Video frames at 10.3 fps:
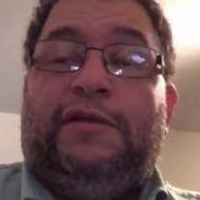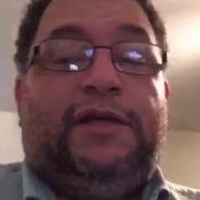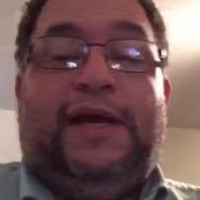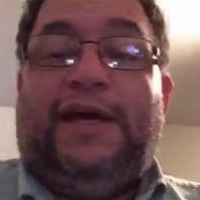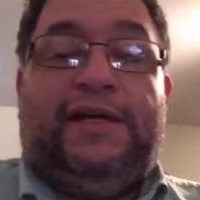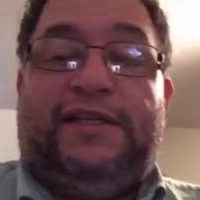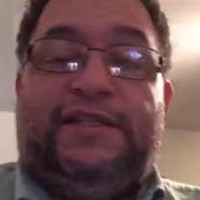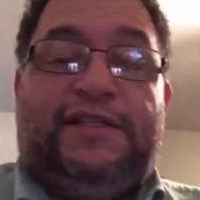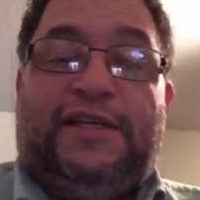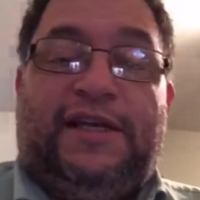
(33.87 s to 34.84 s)
Ja,
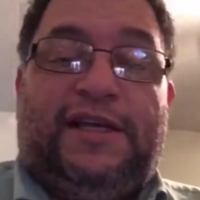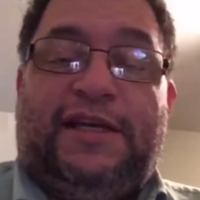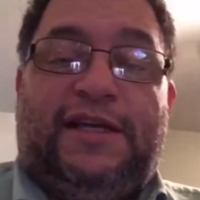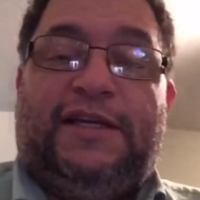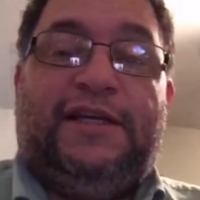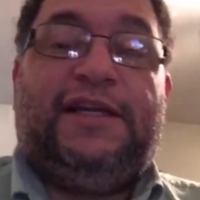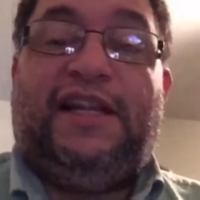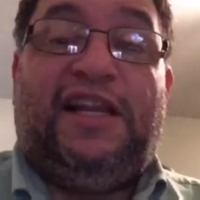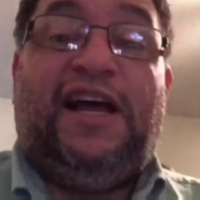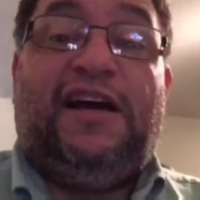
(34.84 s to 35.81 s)
es
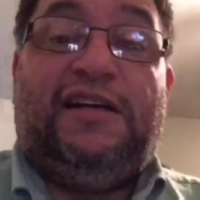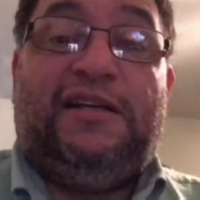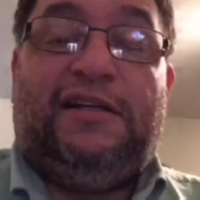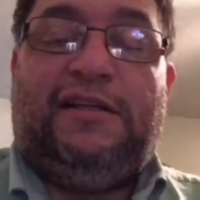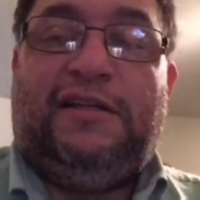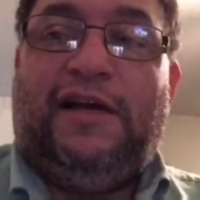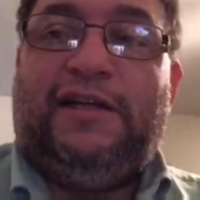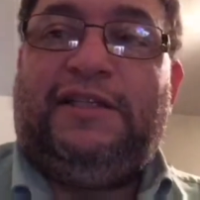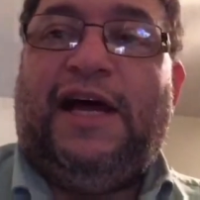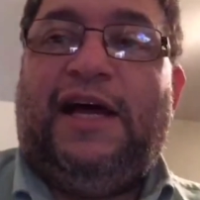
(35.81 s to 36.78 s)

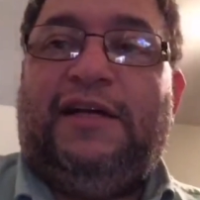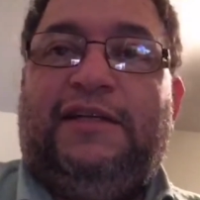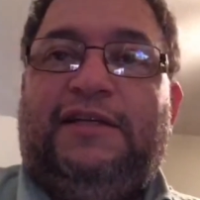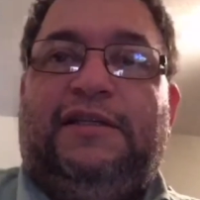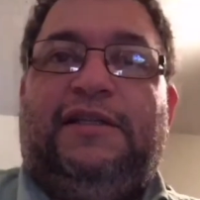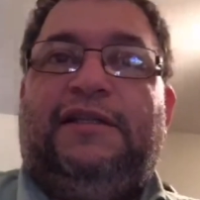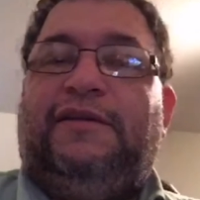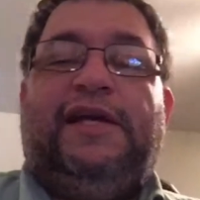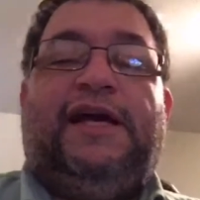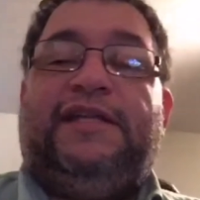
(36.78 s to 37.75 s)
lange Tag.
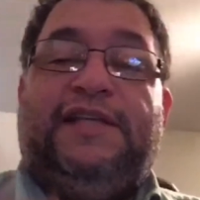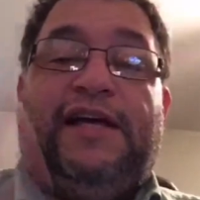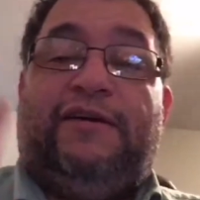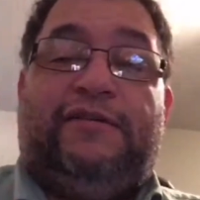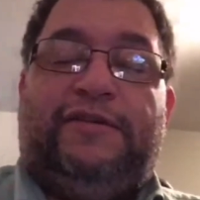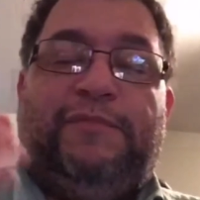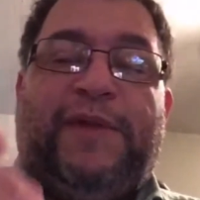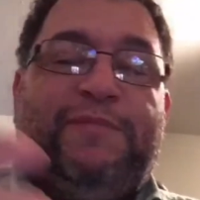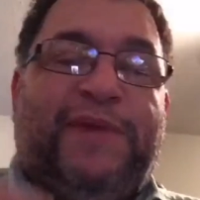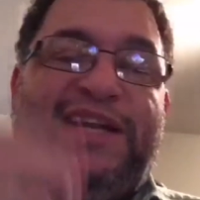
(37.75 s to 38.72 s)
Ja, sehr.
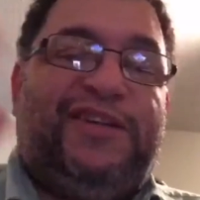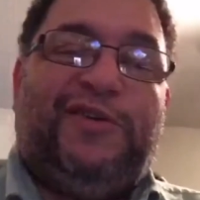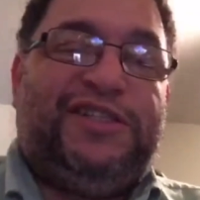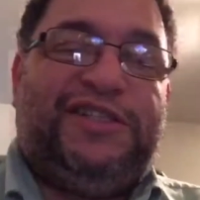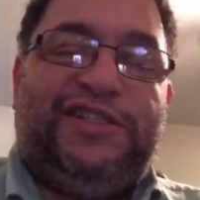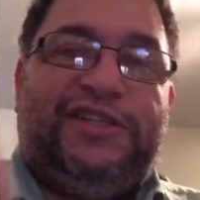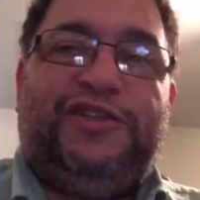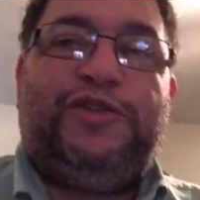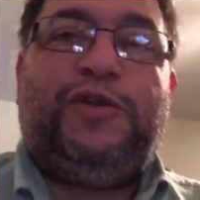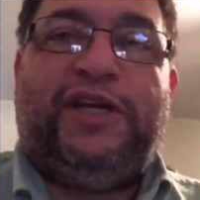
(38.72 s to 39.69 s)
Meine Deutsch
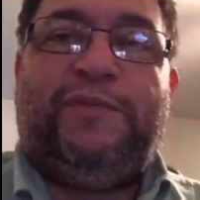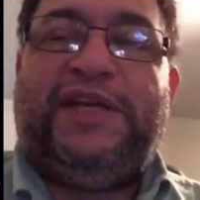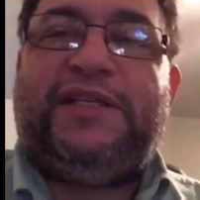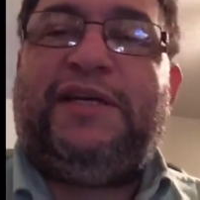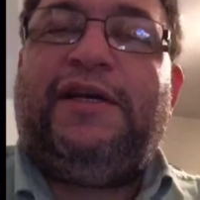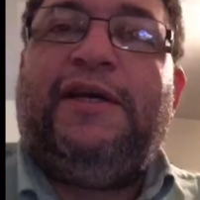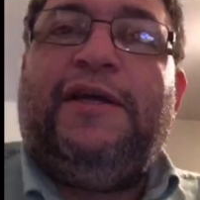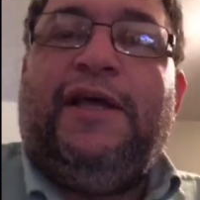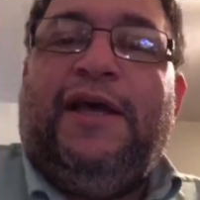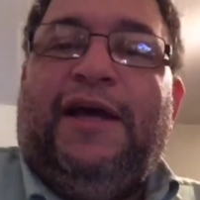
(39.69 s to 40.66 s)
schuldigen bitte.
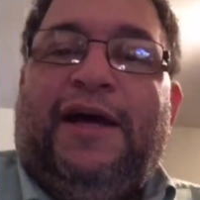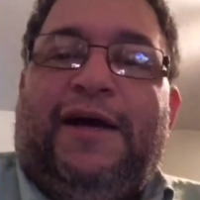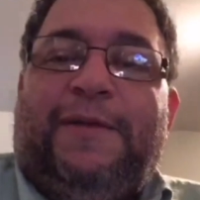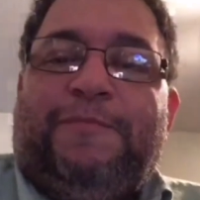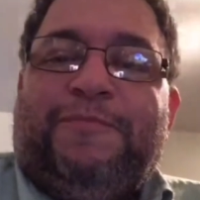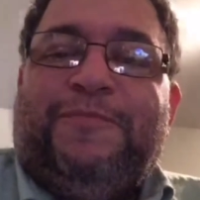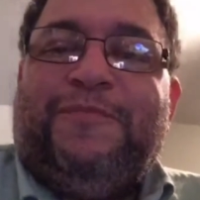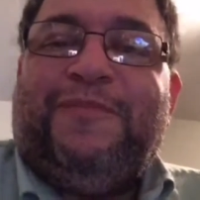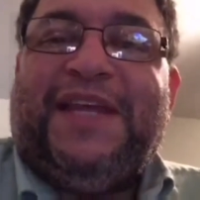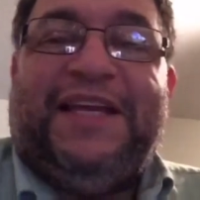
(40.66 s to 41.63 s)

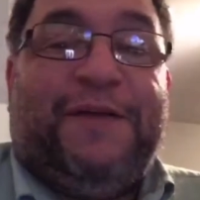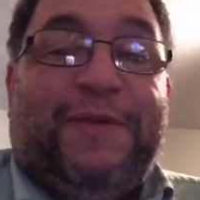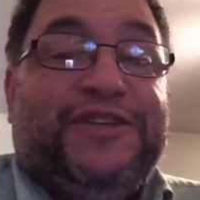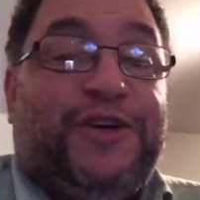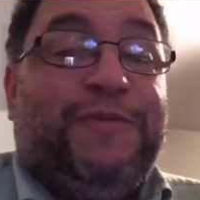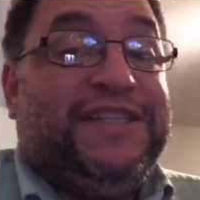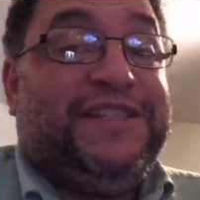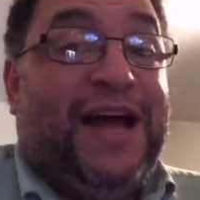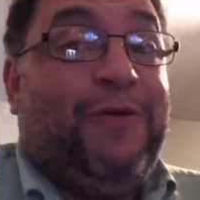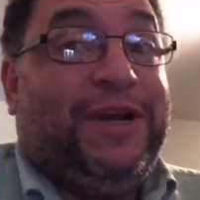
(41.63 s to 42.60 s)
Yeah, my German
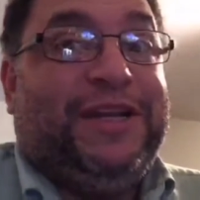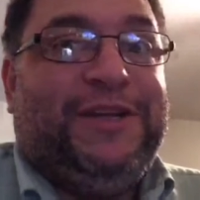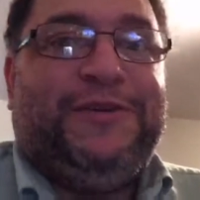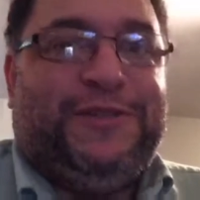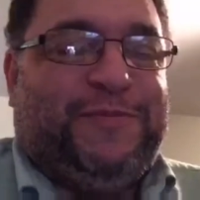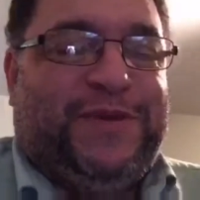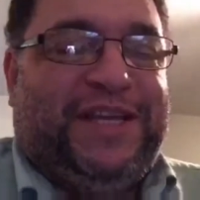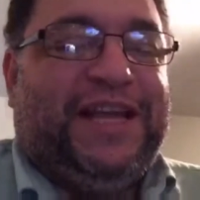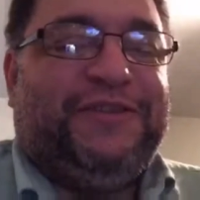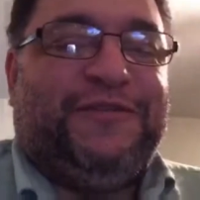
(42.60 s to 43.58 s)
is not what it used to
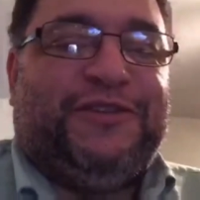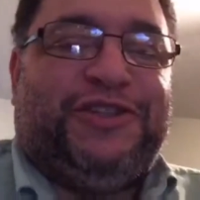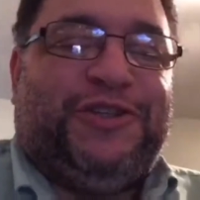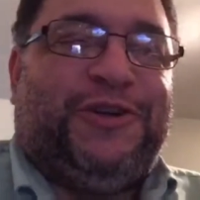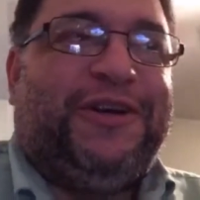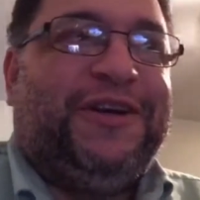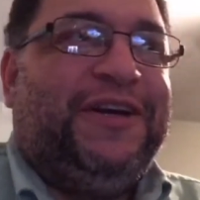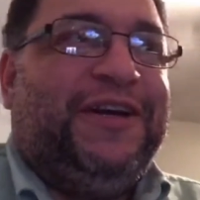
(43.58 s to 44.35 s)
be, that's for sure.